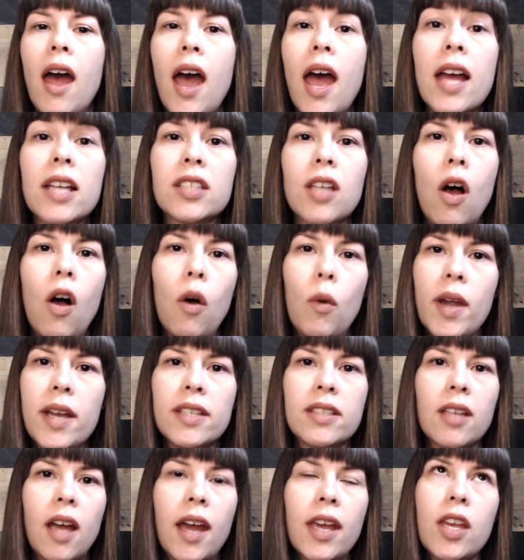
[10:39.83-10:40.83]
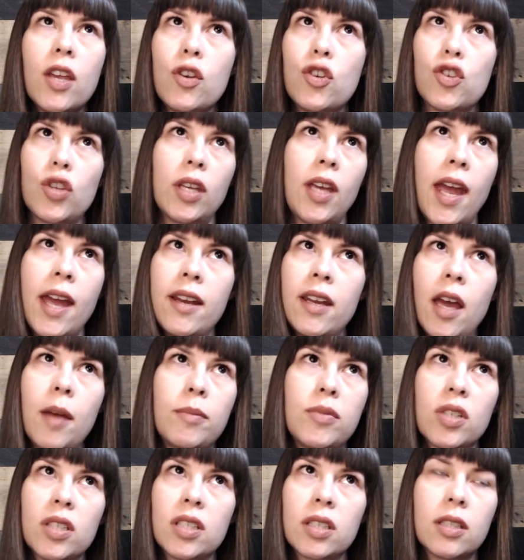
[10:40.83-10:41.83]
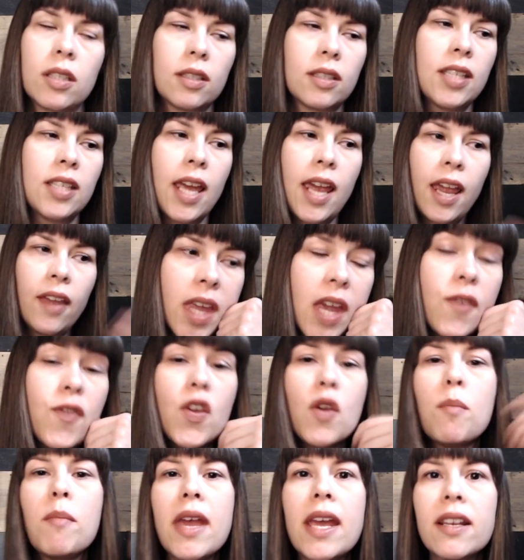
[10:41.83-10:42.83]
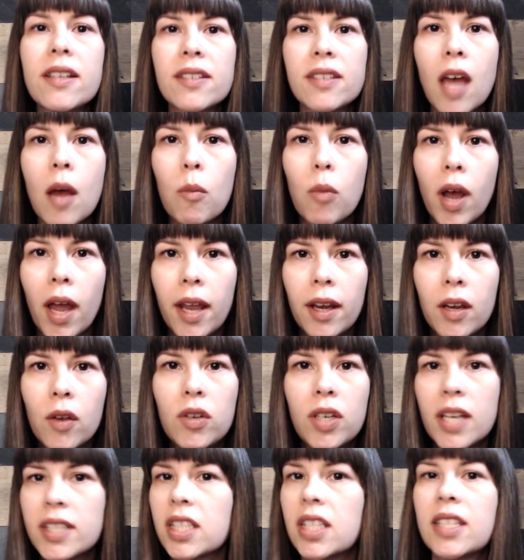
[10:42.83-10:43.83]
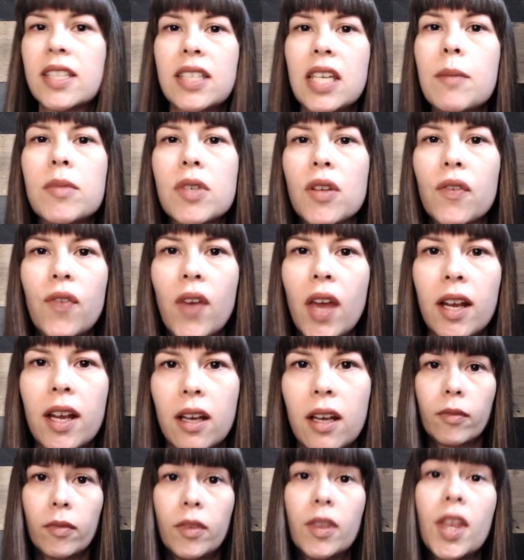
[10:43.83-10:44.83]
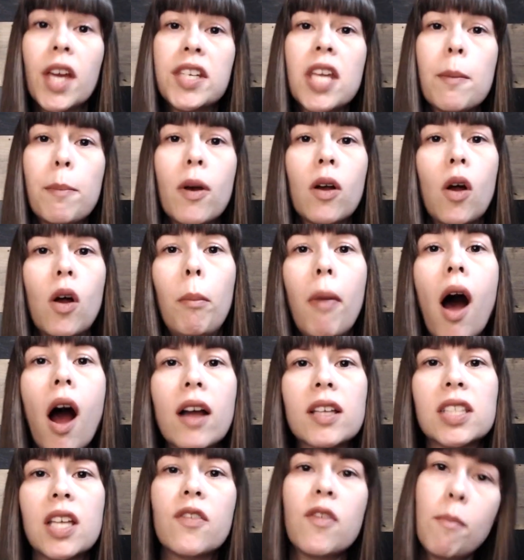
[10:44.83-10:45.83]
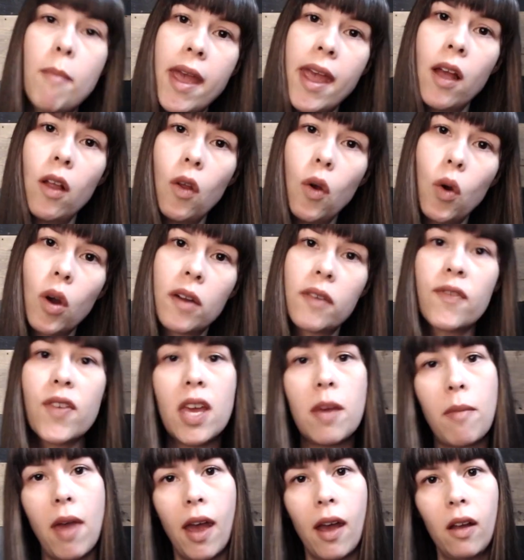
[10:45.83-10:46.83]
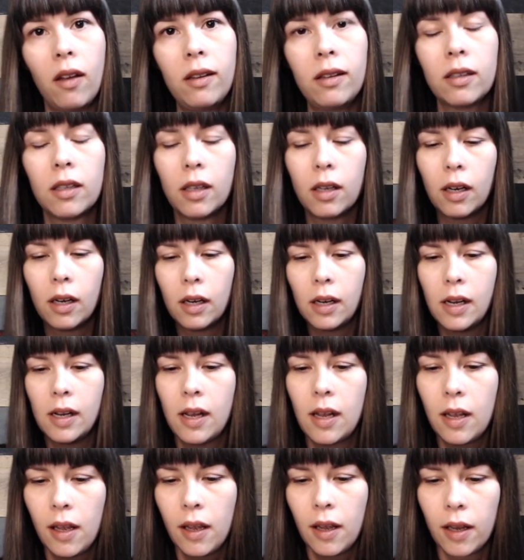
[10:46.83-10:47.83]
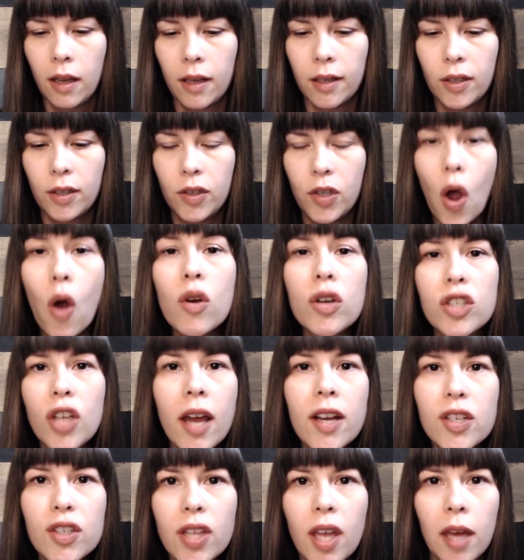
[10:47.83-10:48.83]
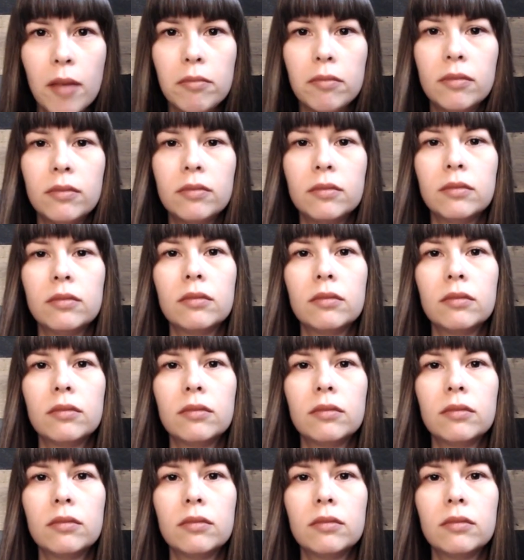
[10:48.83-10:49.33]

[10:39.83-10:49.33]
as always, I usually end up just saying, if you meet someone who doesn't seem to fit the typical box of male or female, don't judge them.